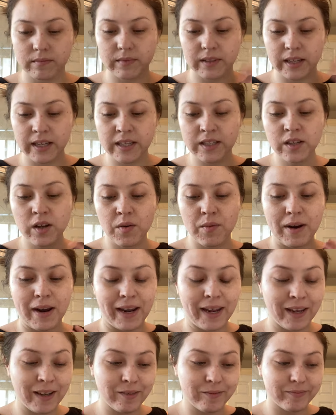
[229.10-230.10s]
It's all
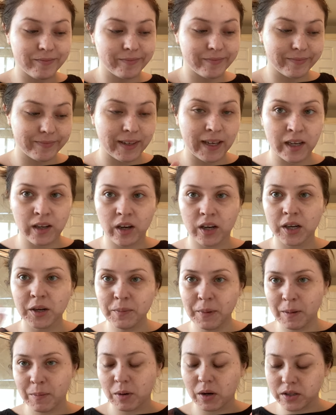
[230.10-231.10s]
right. I got it in
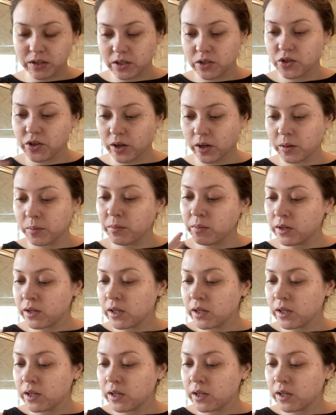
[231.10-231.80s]
my BoxyCharm.